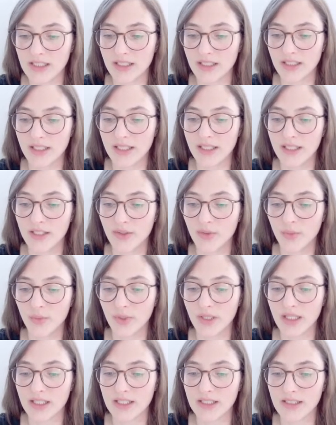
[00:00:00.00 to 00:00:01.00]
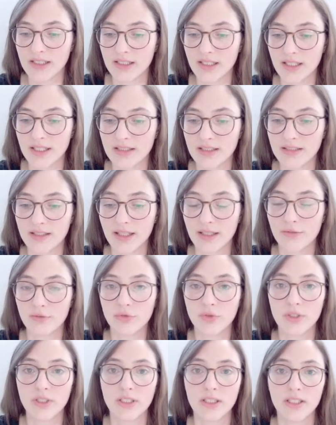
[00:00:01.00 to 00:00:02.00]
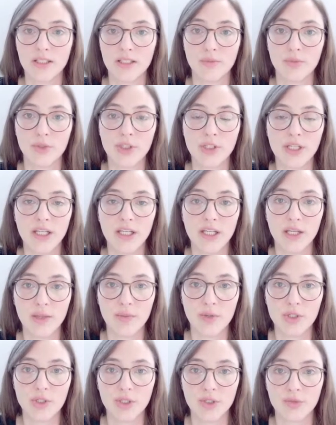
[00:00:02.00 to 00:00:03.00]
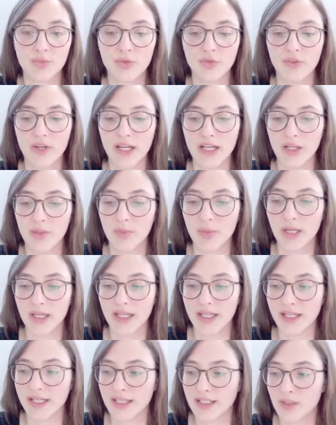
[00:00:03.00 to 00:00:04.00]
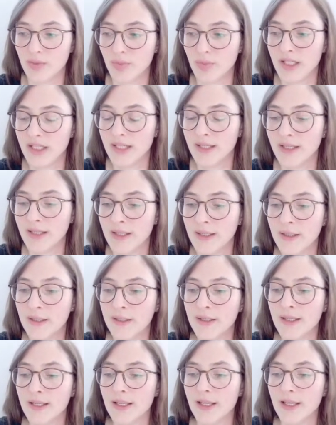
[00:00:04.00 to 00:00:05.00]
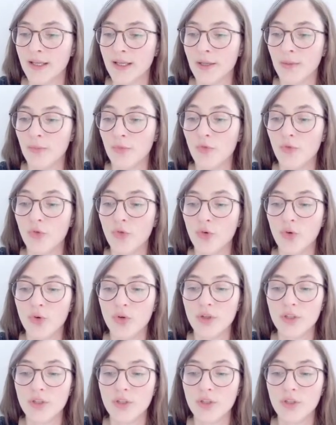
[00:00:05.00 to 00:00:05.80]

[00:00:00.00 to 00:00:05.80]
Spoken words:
and here we can see several machine images provided by NISP for